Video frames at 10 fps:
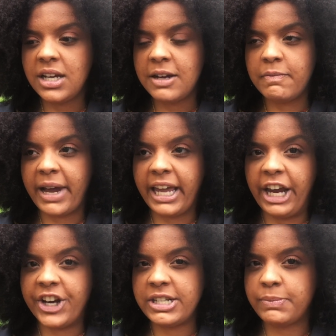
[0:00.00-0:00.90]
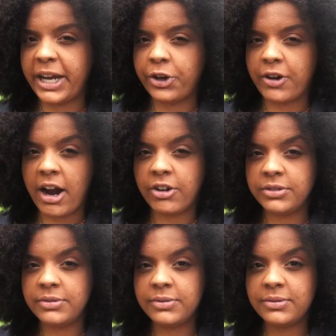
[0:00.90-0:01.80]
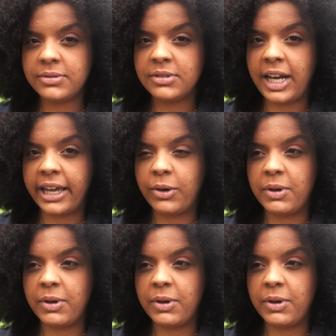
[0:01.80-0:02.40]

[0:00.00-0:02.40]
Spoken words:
My hair is my crown. Like,